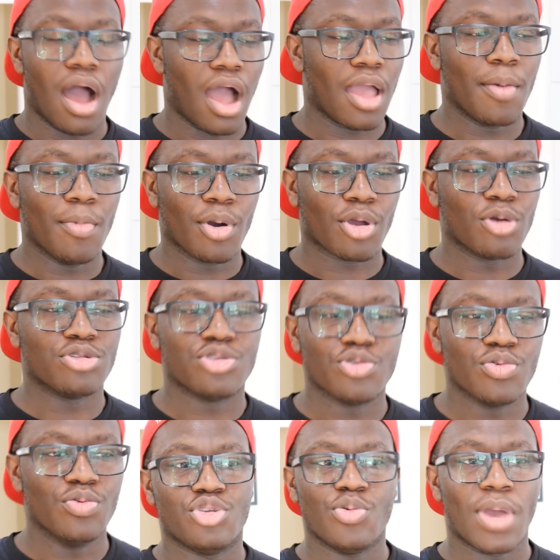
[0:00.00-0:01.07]
I am not going
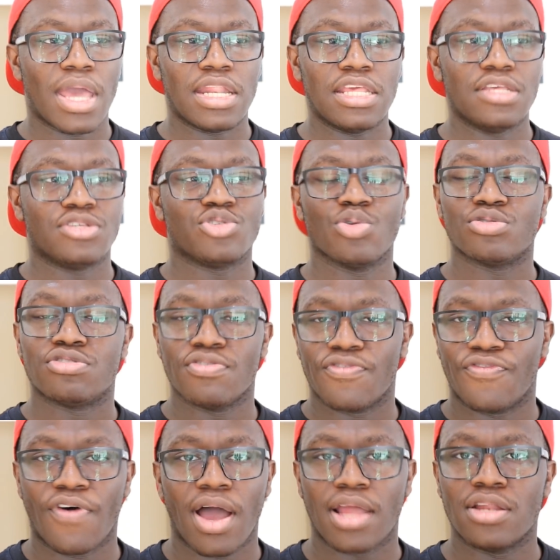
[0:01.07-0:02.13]
to do any sort of
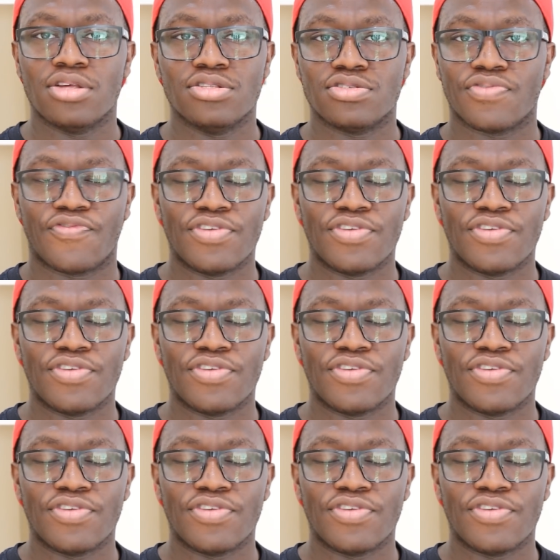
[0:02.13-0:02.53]
violence,